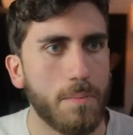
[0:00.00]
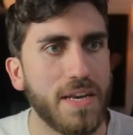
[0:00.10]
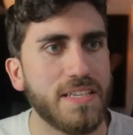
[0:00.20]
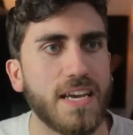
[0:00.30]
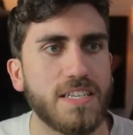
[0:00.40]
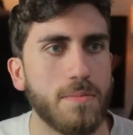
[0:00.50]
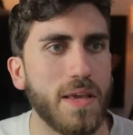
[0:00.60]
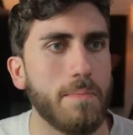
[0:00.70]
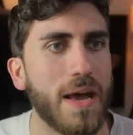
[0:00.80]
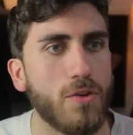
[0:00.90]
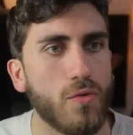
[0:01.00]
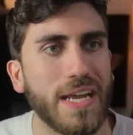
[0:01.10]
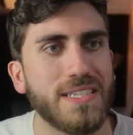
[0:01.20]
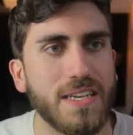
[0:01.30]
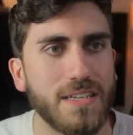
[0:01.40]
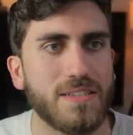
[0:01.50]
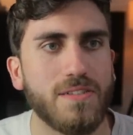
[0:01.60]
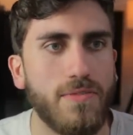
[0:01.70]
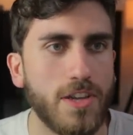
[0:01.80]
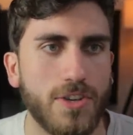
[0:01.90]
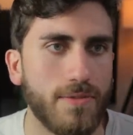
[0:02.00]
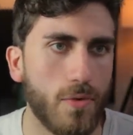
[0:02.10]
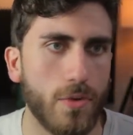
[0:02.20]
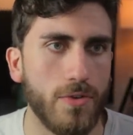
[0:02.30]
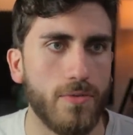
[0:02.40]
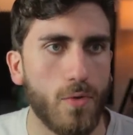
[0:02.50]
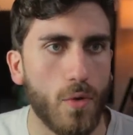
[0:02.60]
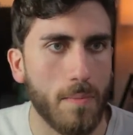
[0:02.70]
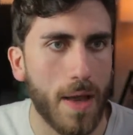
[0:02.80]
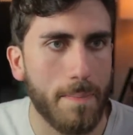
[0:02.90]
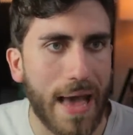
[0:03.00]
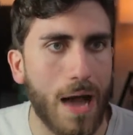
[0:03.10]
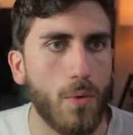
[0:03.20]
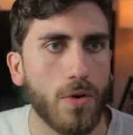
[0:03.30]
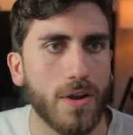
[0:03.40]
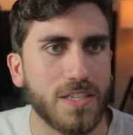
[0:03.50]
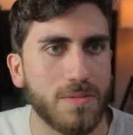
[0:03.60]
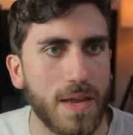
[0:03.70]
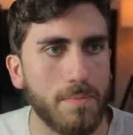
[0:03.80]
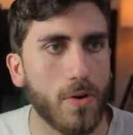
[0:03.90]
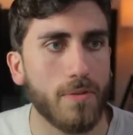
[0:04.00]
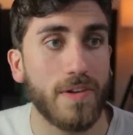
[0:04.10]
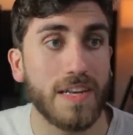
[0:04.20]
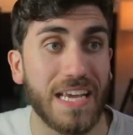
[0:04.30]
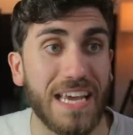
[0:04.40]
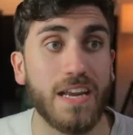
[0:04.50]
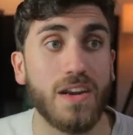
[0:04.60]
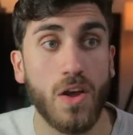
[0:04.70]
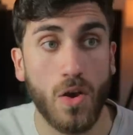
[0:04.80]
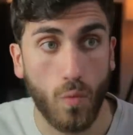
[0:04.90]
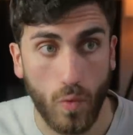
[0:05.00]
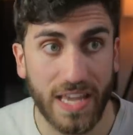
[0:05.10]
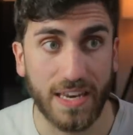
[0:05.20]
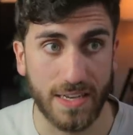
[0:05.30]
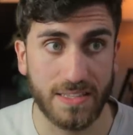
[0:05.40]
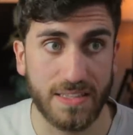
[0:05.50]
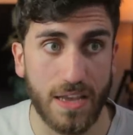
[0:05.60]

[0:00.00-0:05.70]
"But he said to me, my grace is sufficient for you, for my power is made perfect in weakness.